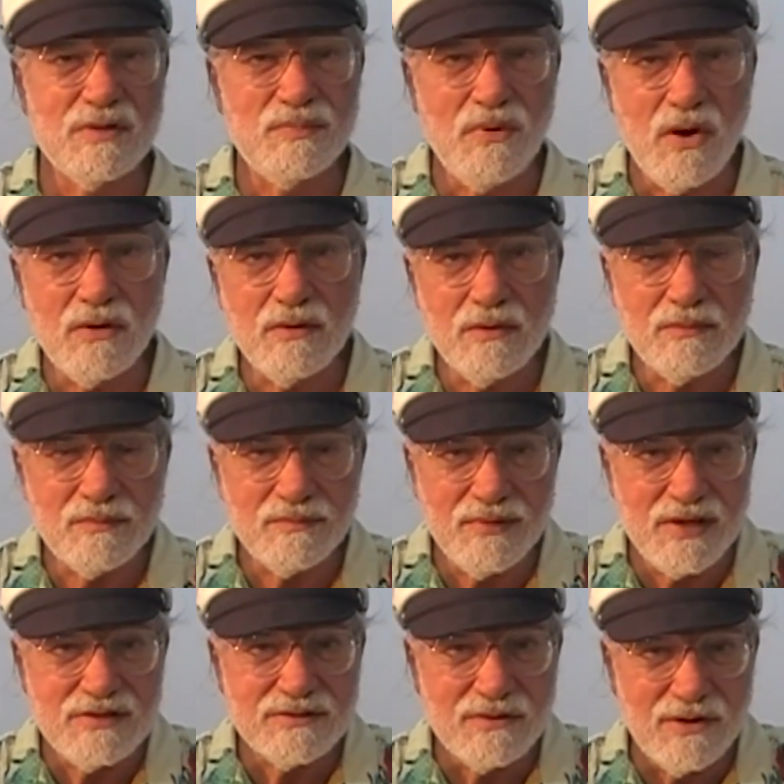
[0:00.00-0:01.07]
our partner.
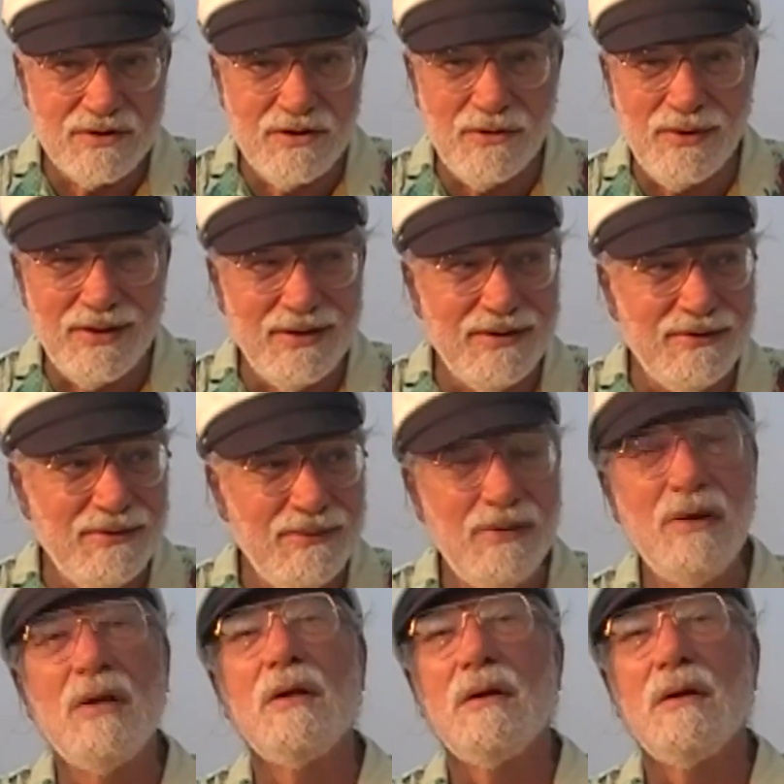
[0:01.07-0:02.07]
They start going under.